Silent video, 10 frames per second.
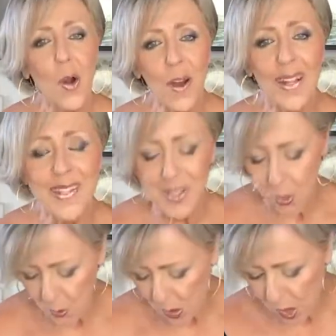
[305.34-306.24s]
right,
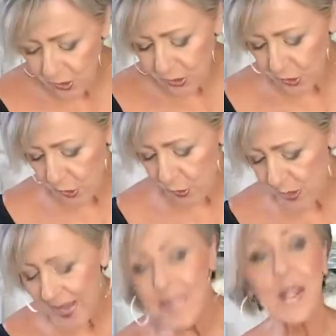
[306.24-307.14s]
so our dough
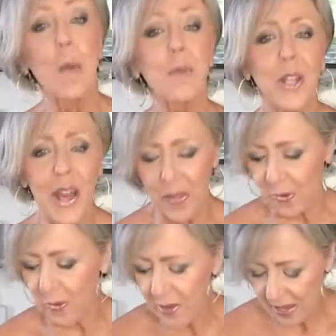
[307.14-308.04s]
has come together.
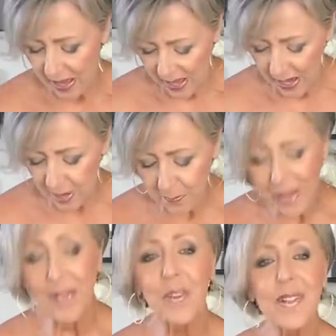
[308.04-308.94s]

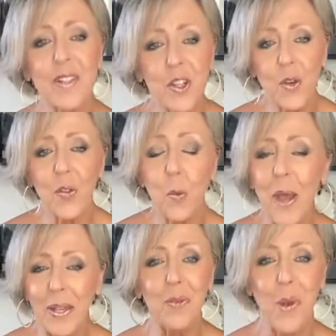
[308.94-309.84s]
And the
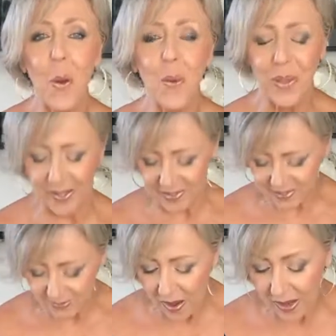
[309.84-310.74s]
way you know that it's
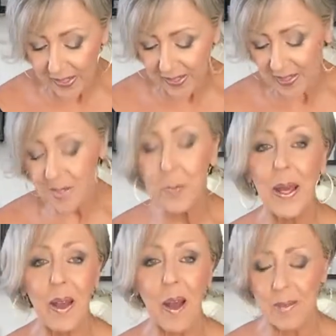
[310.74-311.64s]
fine is
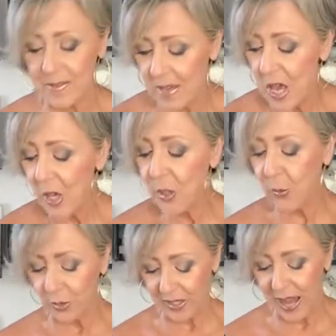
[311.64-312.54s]
because you
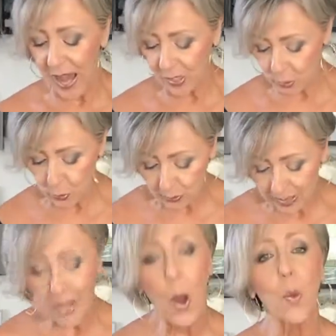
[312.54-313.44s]
could actually
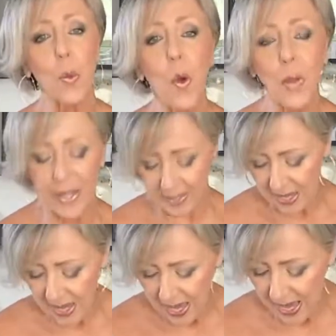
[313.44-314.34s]
roll it
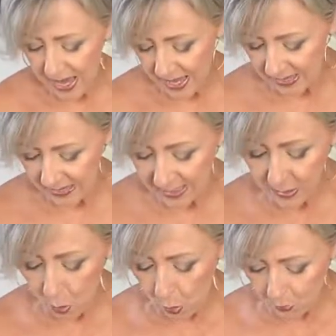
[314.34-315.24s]
and it
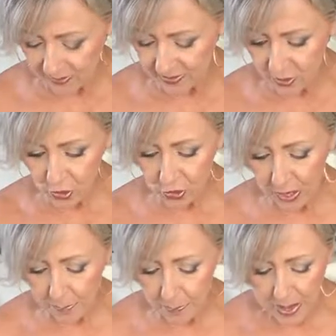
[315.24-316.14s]
holds its shape